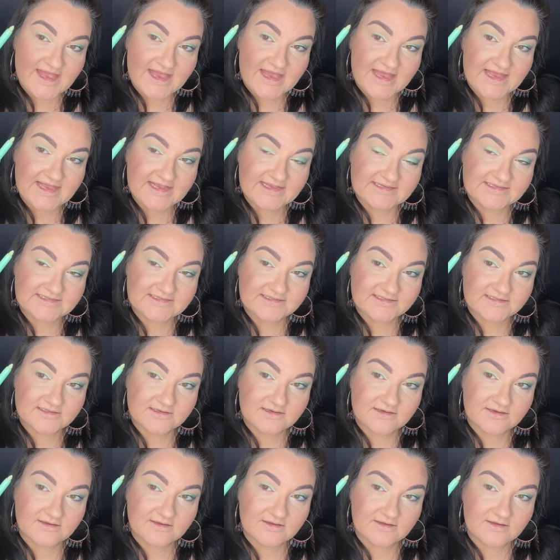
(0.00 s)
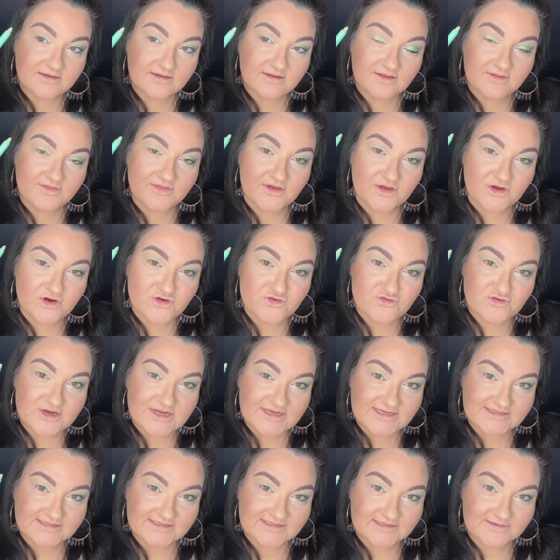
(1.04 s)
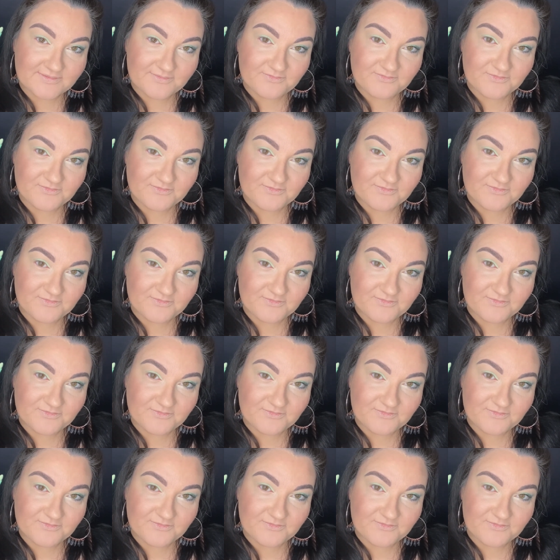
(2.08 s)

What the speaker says: is the crease.